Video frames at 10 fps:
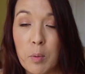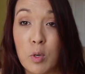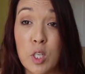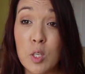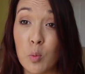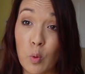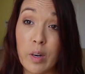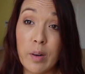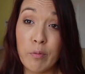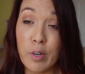which is
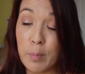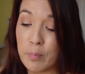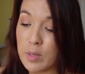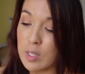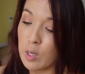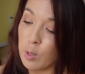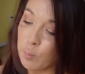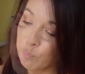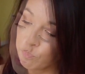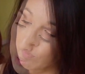where I'm from.
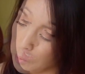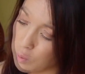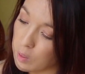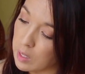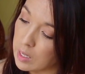So pretty cool.